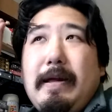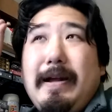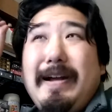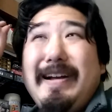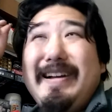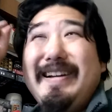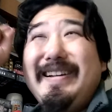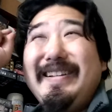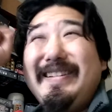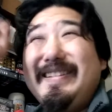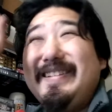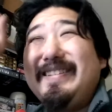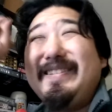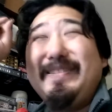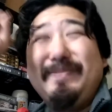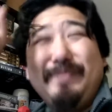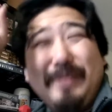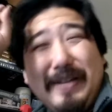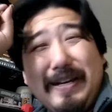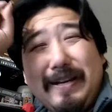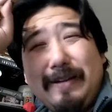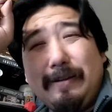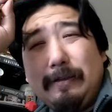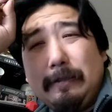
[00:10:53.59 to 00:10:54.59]
it doesn't
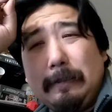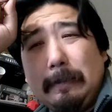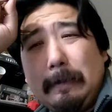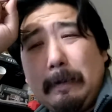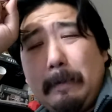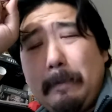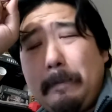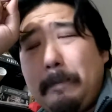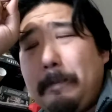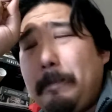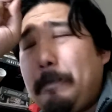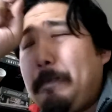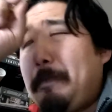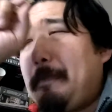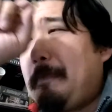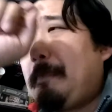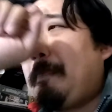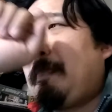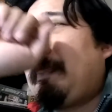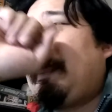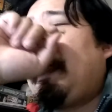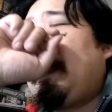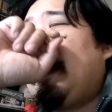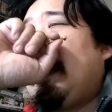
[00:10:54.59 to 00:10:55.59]
matter.
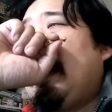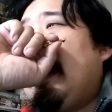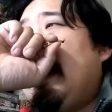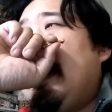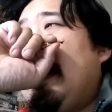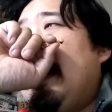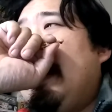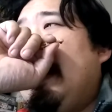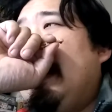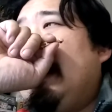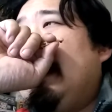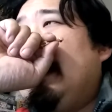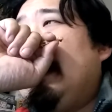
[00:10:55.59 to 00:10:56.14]
And